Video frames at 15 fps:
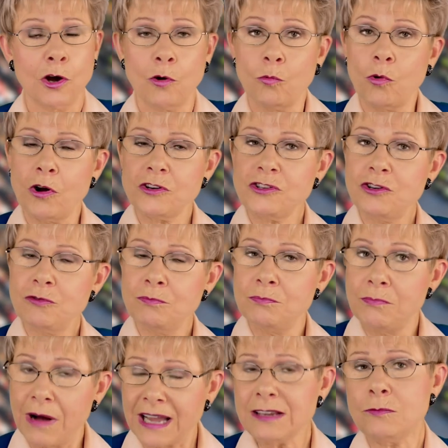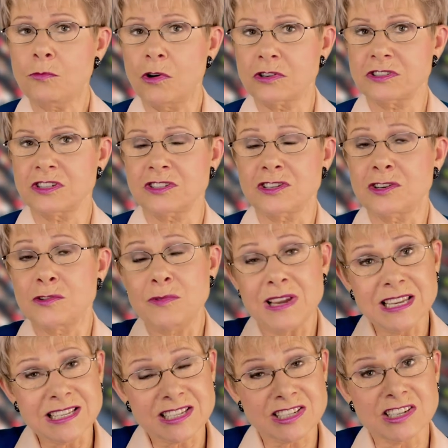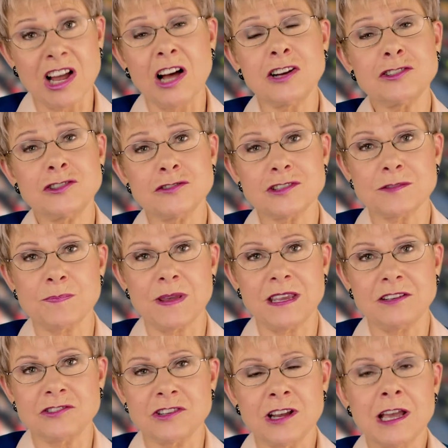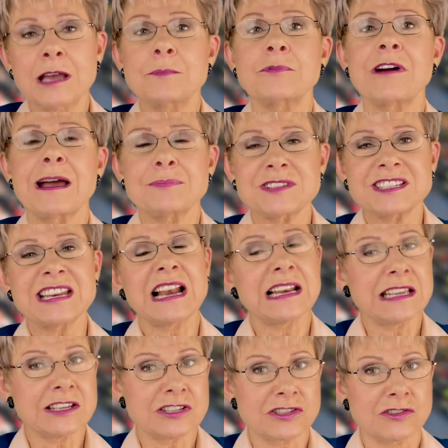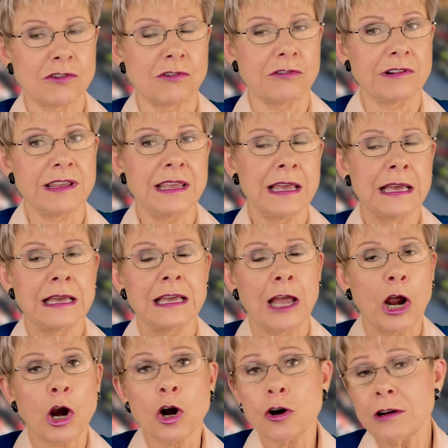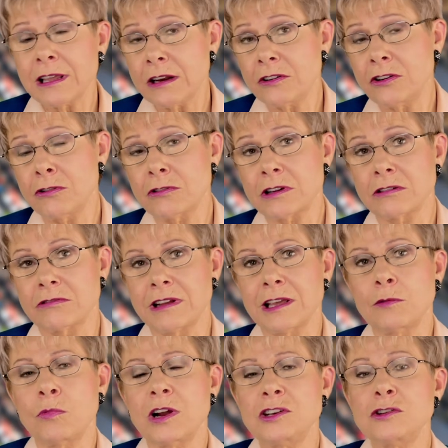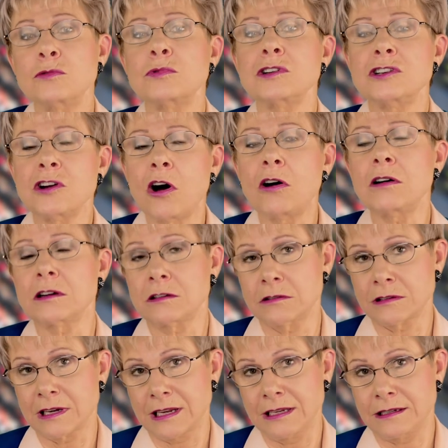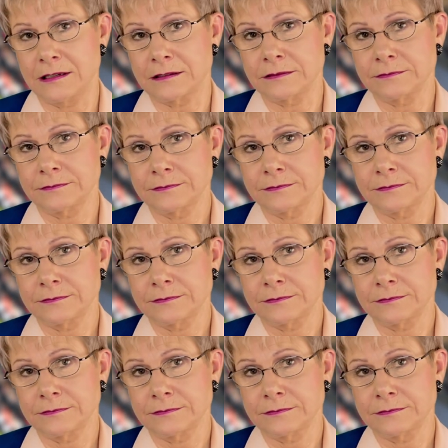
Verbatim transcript: What you might want to do is start your speech, perhaps telling a story early in your career when you were not a good leader.